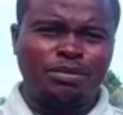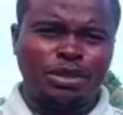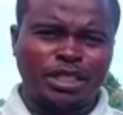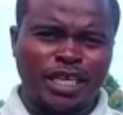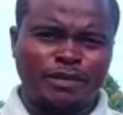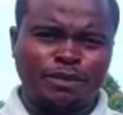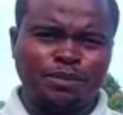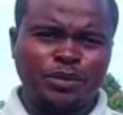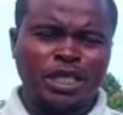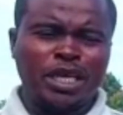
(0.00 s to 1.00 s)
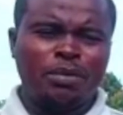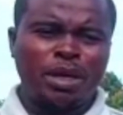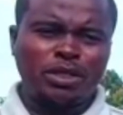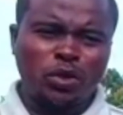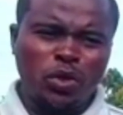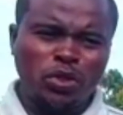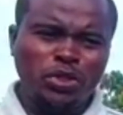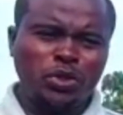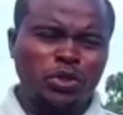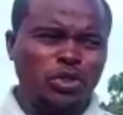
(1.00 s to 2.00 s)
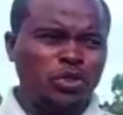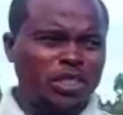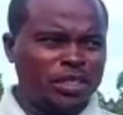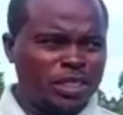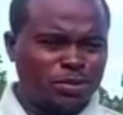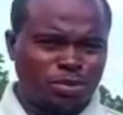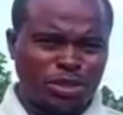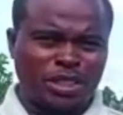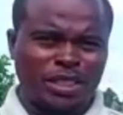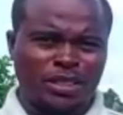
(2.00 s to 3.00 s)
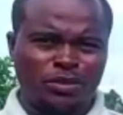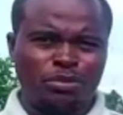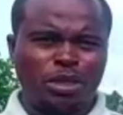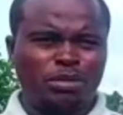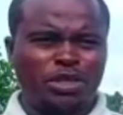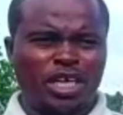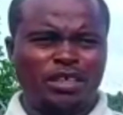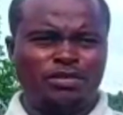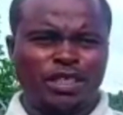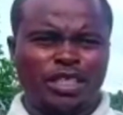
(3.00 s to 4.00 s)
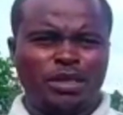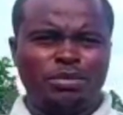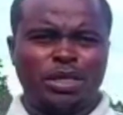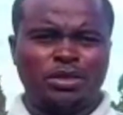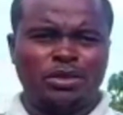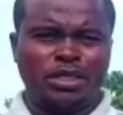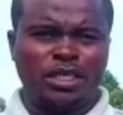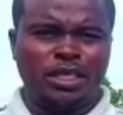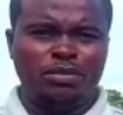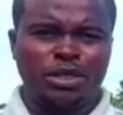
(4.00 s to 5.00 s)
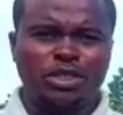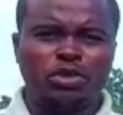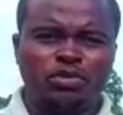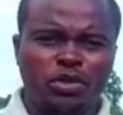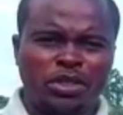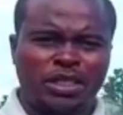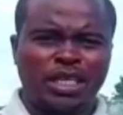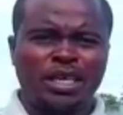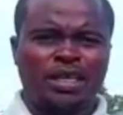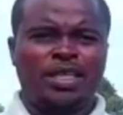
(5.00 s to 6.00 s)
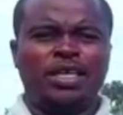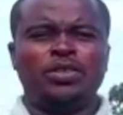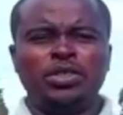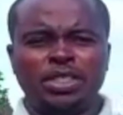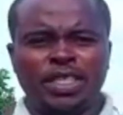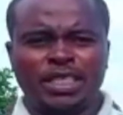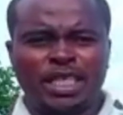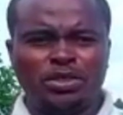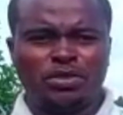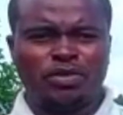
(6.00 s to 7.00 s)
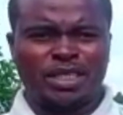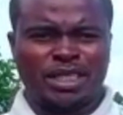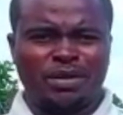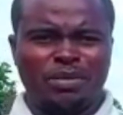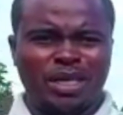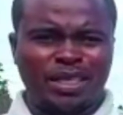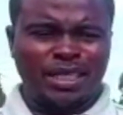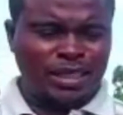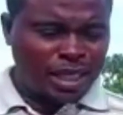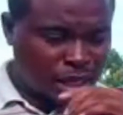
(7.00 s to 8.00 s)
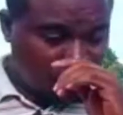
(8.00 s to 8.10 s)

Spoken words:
ample time. But also during this process, remember, you have a number or a mixture of goats. There are those that are not first-time mothers,